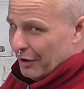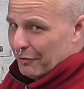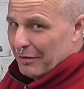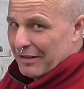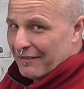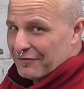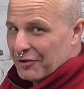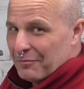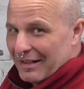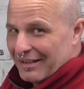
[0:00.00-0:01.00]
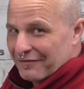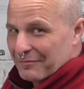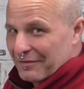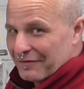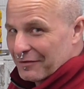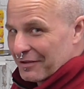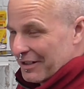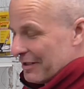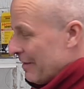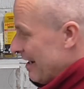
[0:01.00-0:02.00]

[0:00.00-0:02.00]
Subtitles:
But I won't have too many of them before I go to